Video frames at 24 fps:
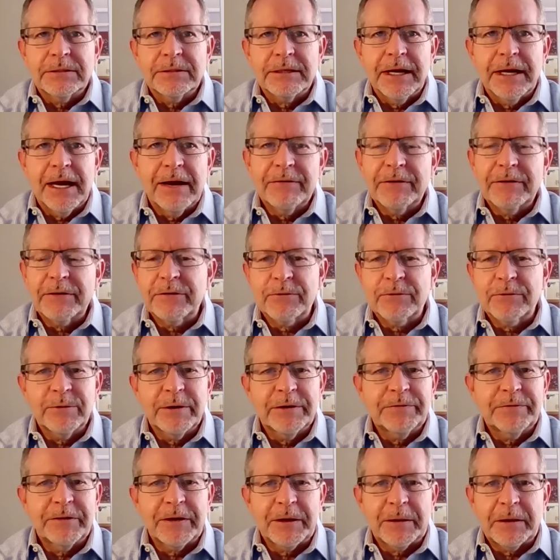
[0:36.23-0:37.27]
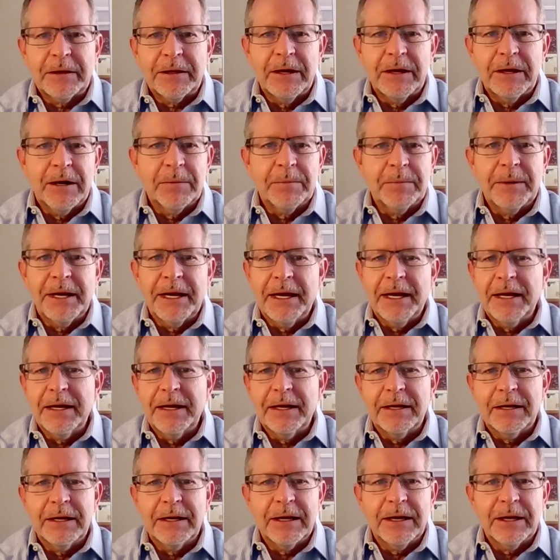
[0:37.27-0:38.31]
to have a terrific young man
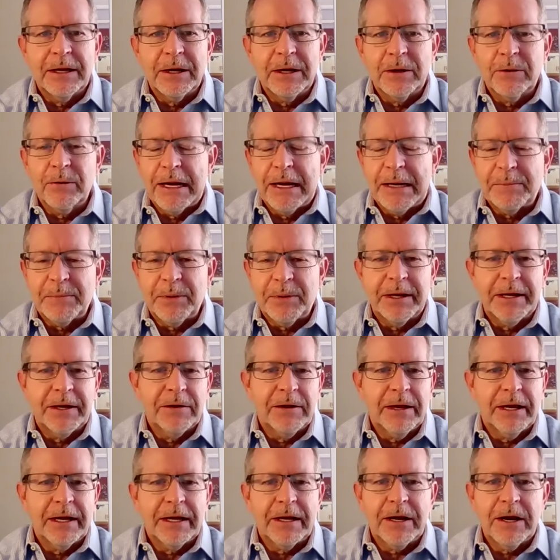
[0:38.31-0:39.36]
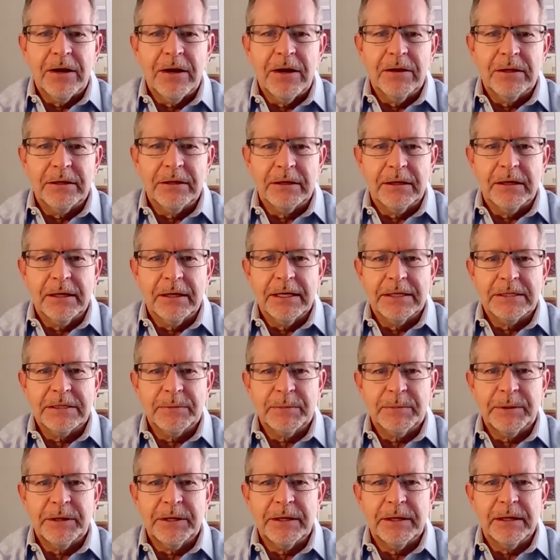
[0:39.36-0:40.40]
and, and a great player like Colin
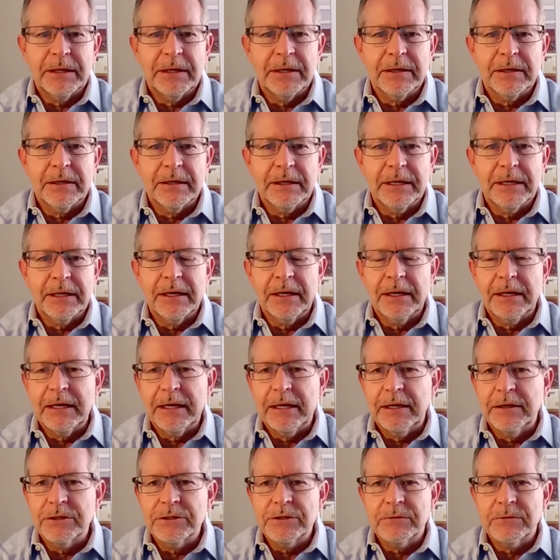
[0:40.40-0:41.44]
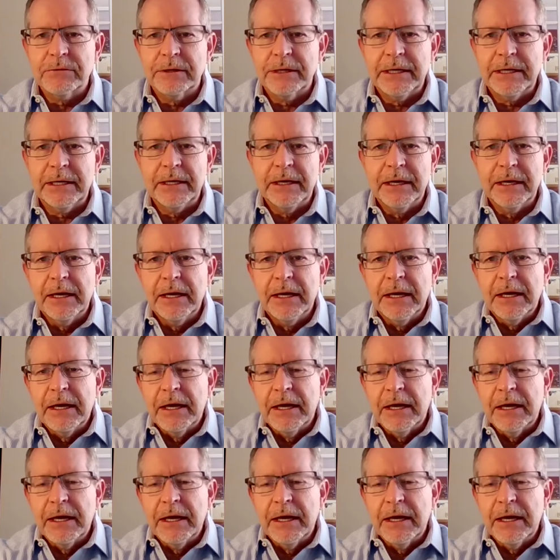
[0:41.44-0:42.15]
Gillespie uh, get an injury